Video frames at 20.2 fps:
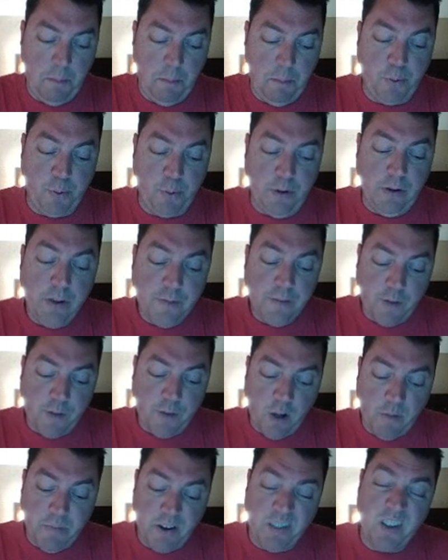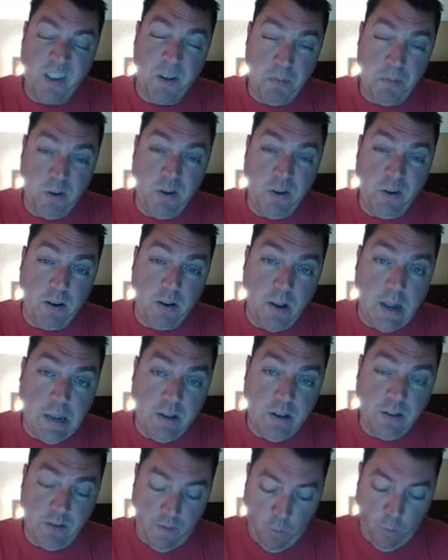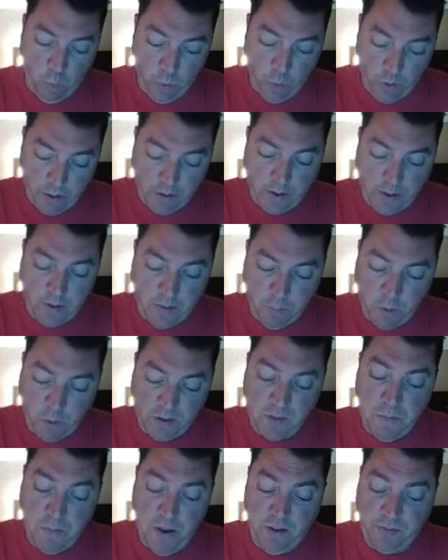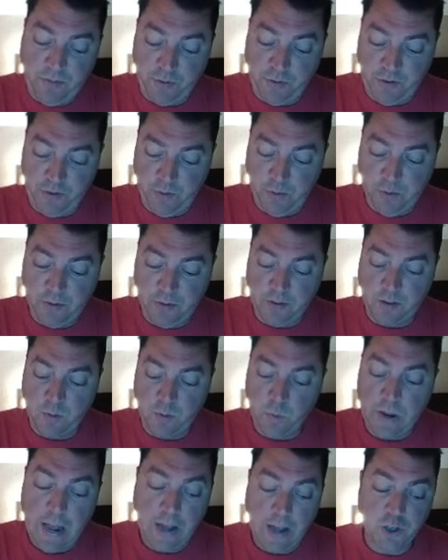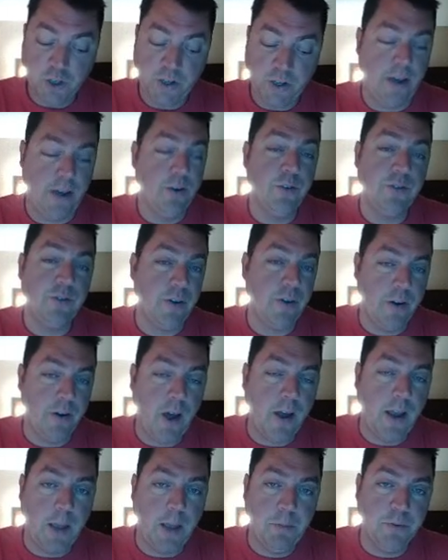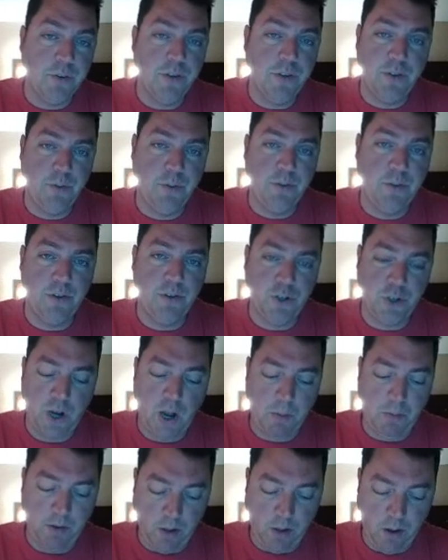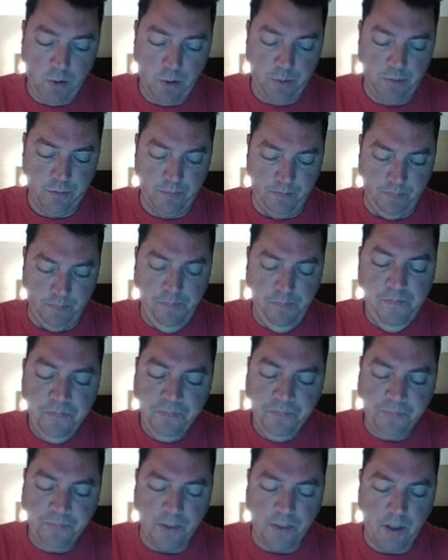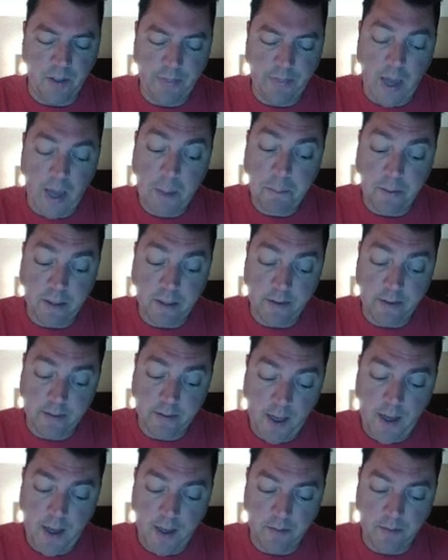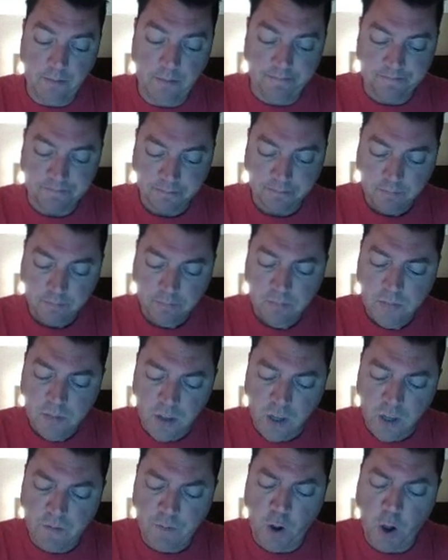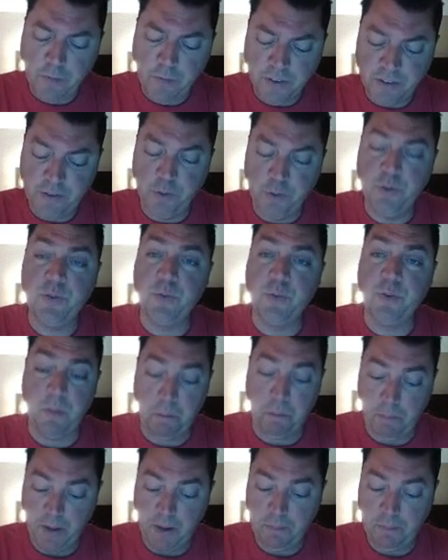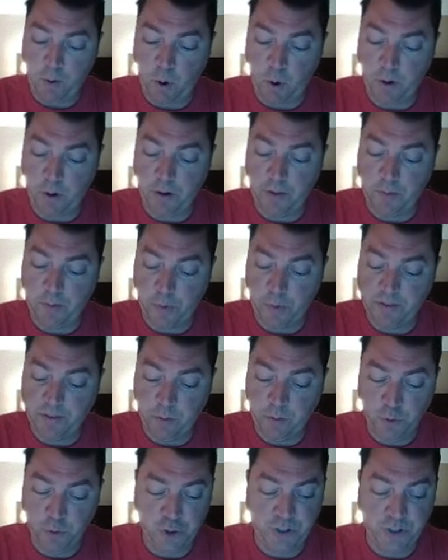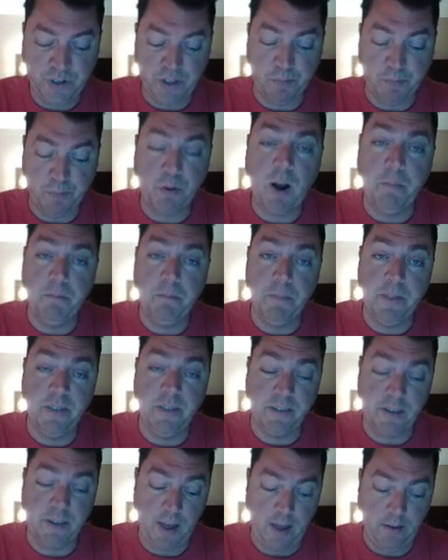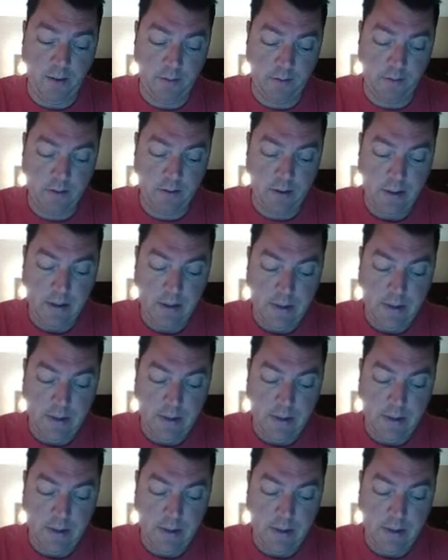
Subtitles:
Parental involvement in the community is really what's best for students, as we educators are not able to do this job alone. That being said, involving students was a big part of the resolution to the problem in this case.